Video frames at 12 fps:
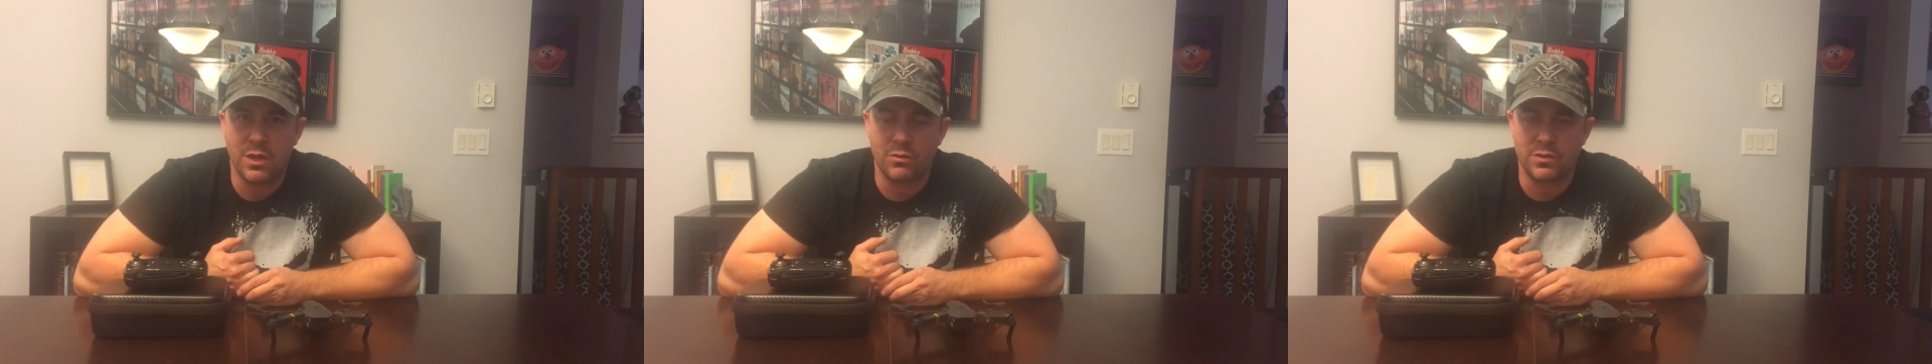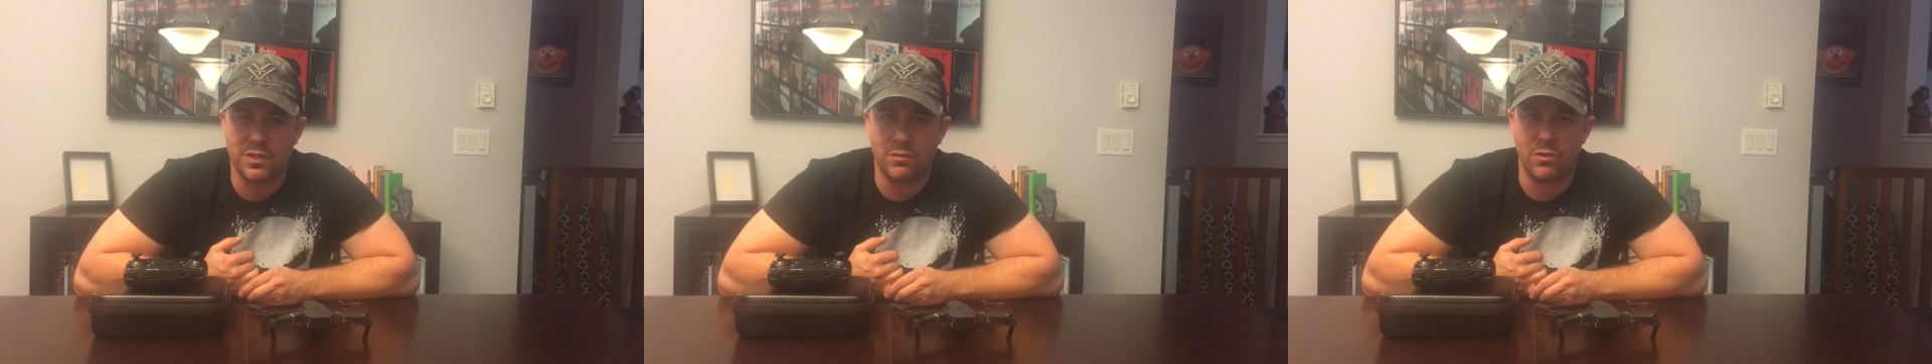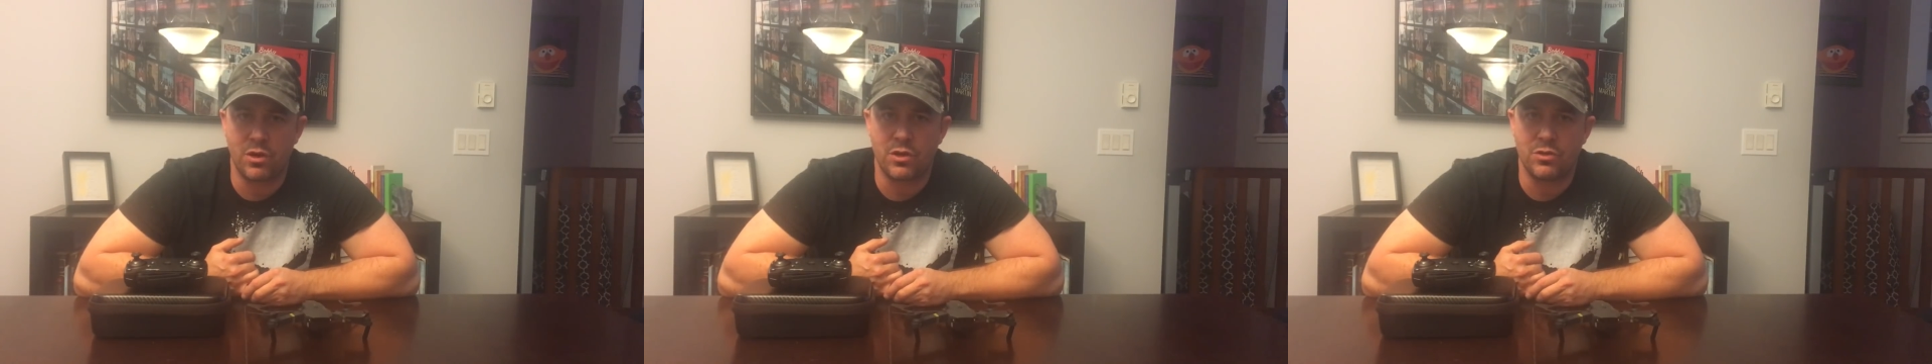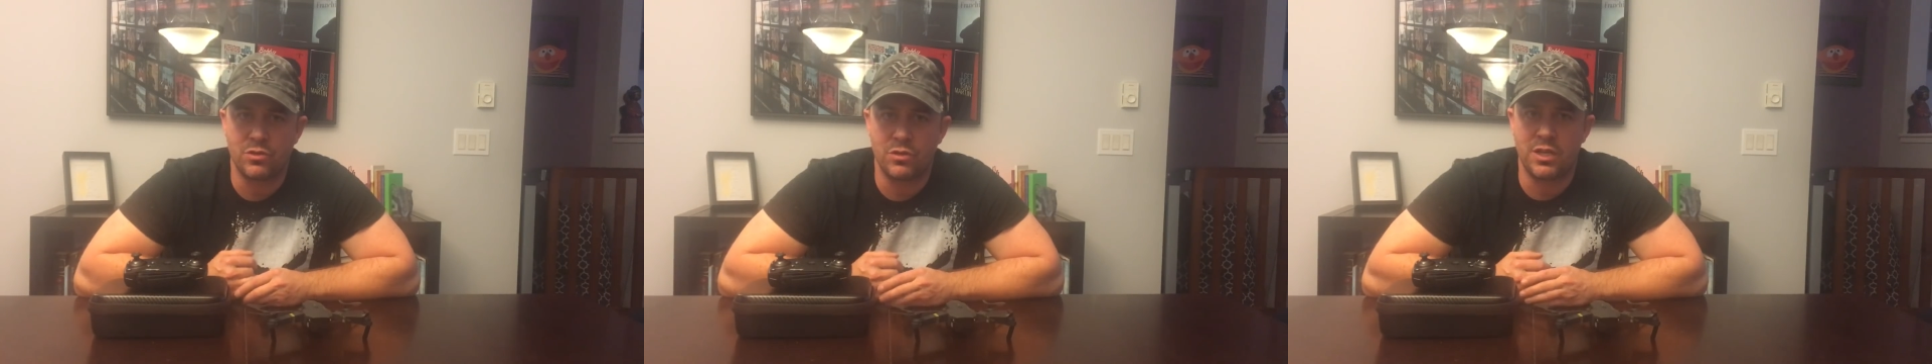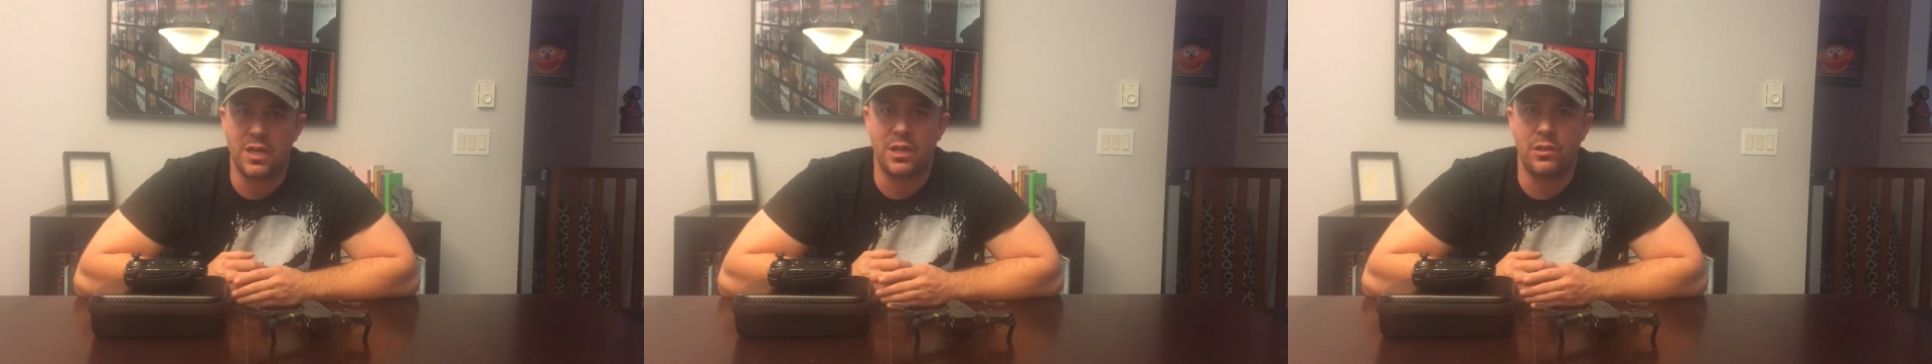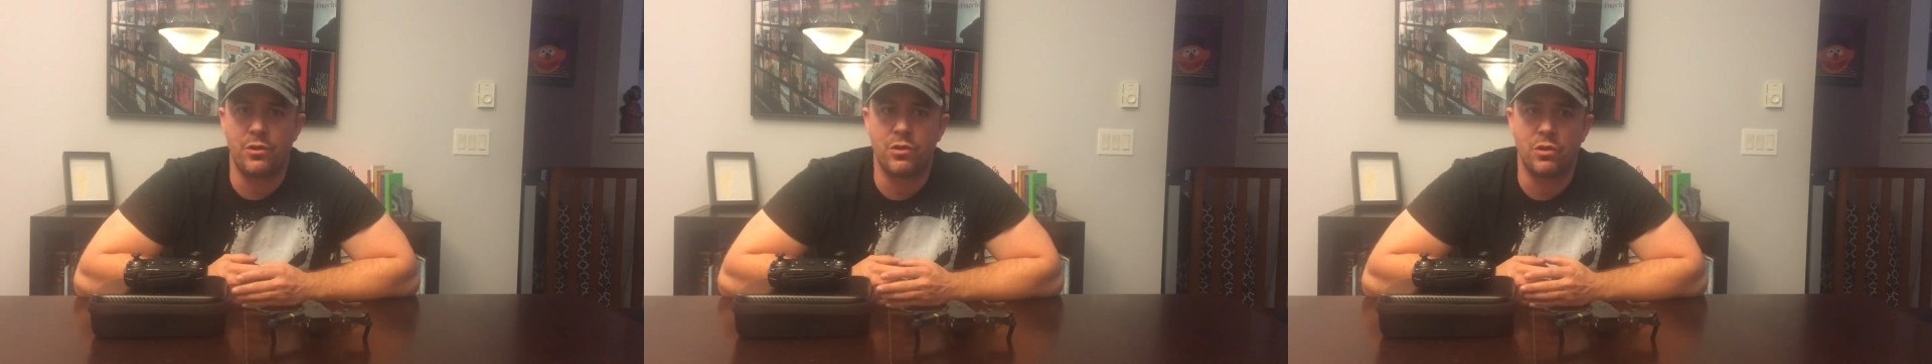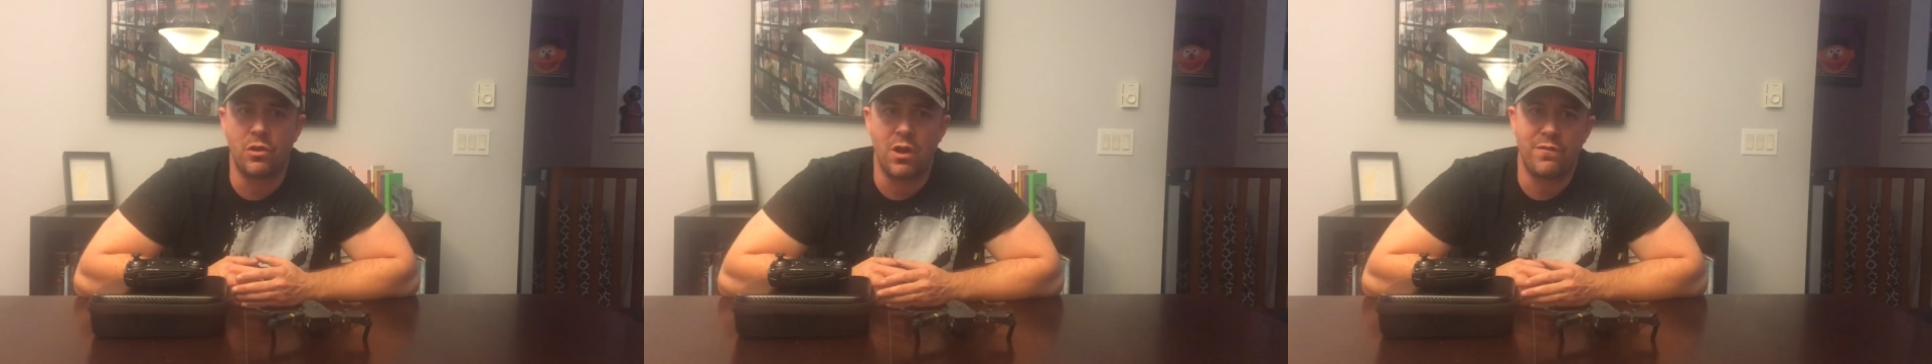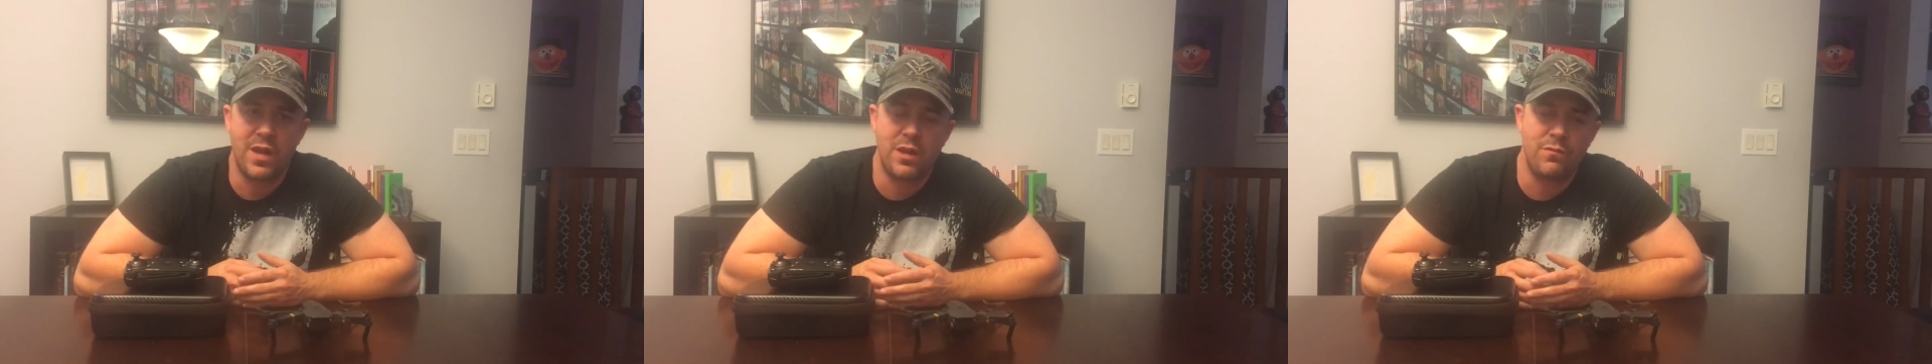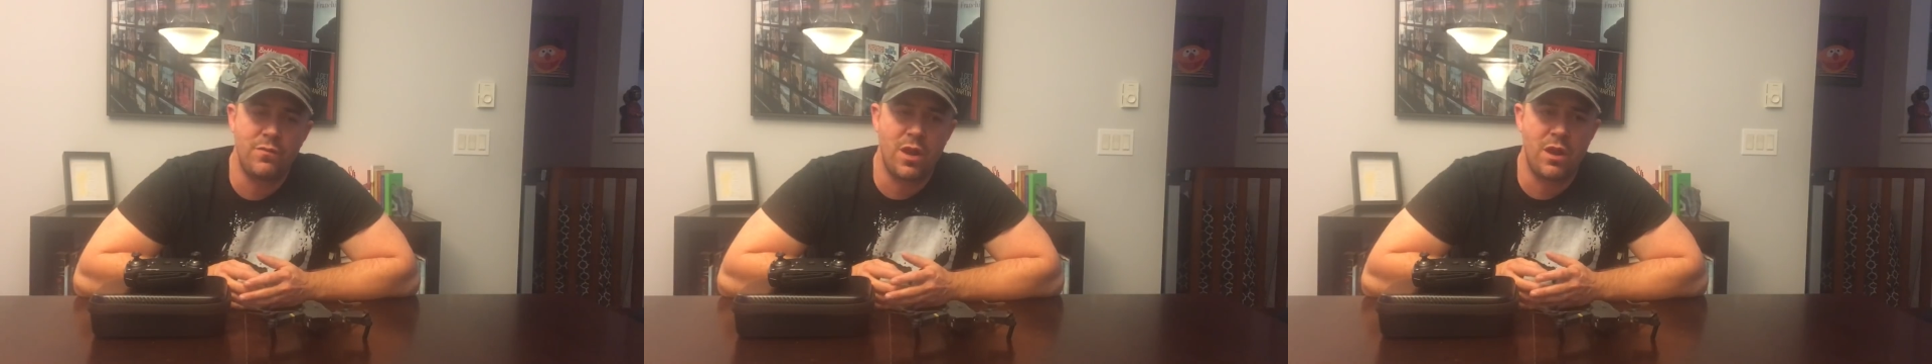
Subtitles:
or see what I can do to get a longer life out of.